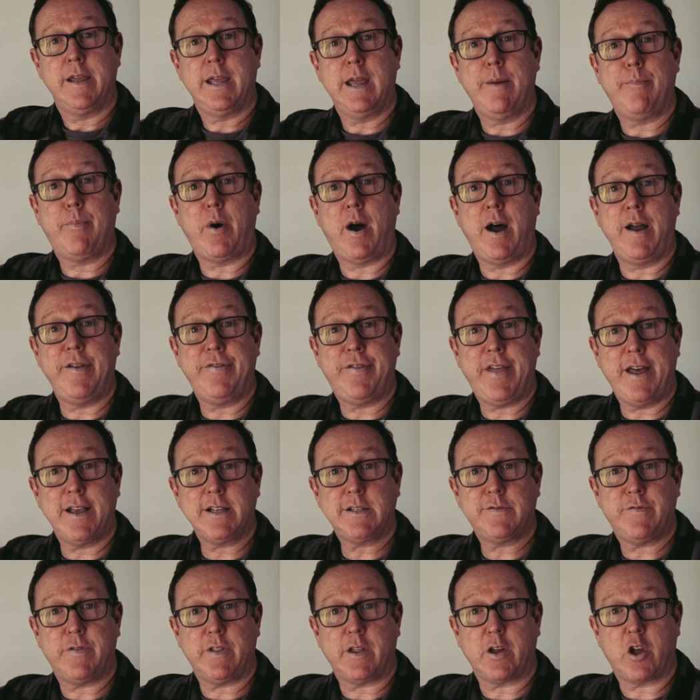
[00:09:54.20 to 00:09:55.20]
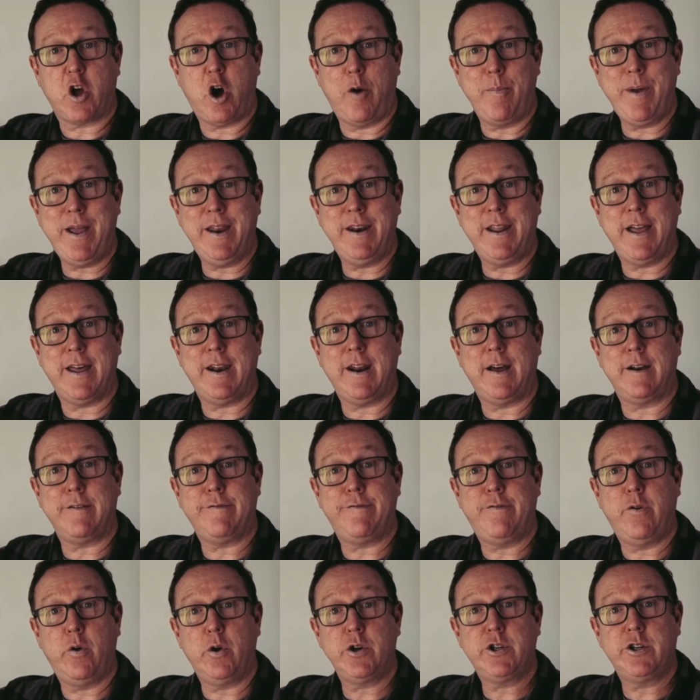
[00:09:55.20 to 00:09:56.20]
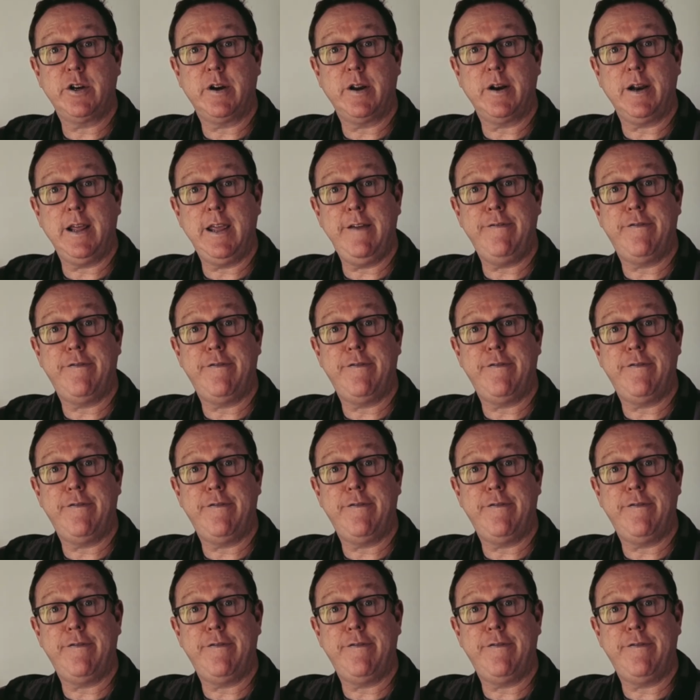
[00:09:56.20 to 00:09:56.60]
Yeah, Brian, thanks for the comment. And unfortunately,